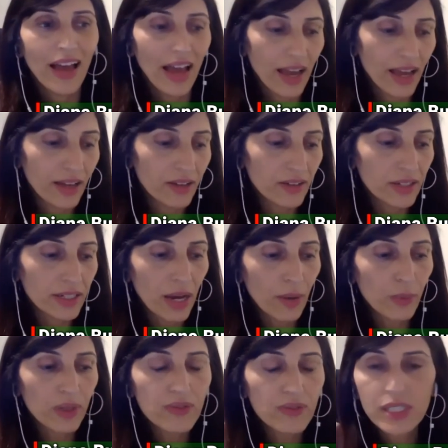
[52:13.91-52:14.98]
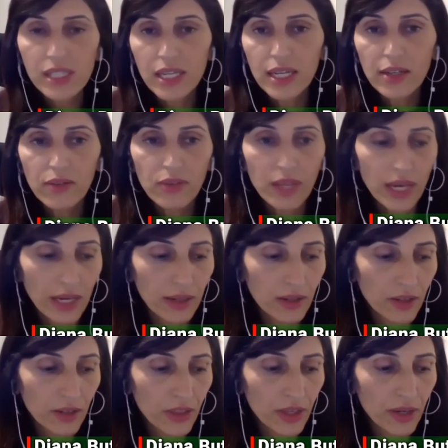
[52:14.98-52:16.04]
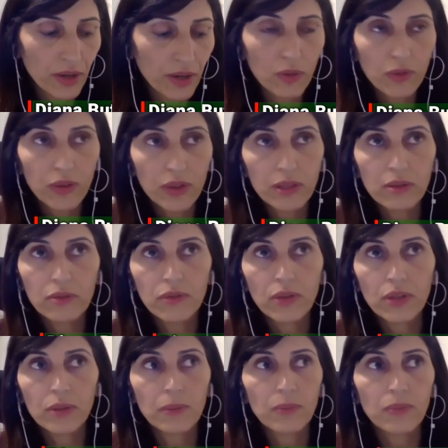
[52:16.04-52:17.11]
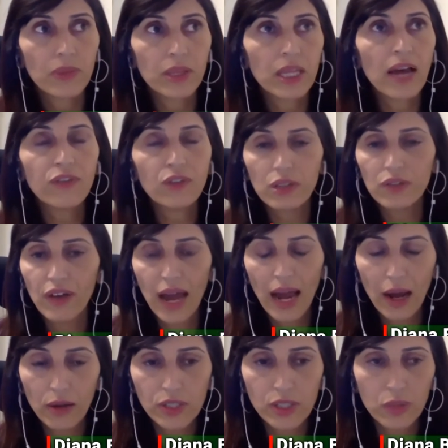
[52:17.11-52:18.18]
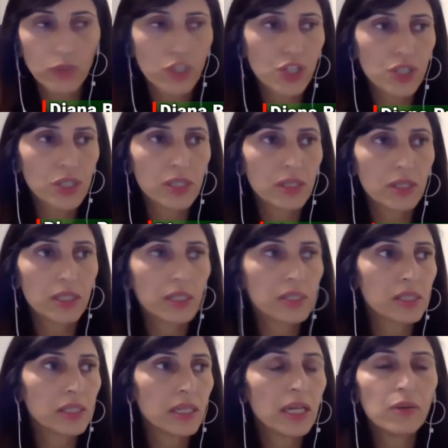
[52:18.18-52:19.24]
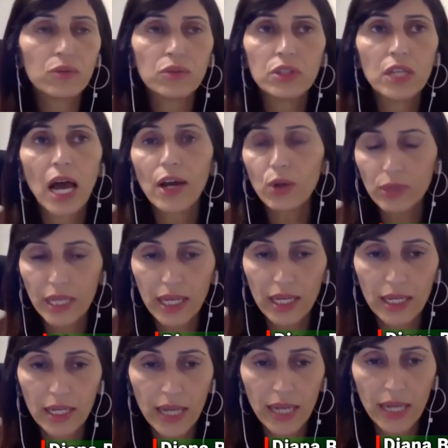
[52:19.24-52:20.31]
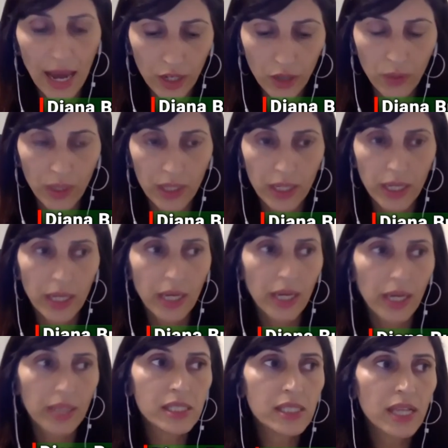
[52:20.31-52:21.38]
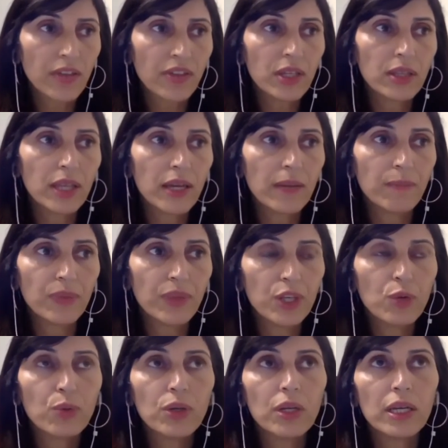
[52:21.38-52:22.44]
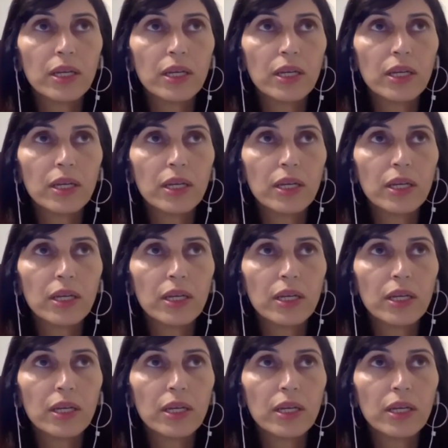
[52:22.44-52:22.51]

And yet we've seen that the level of housing, which is not only inadequate, it's nothing that you would,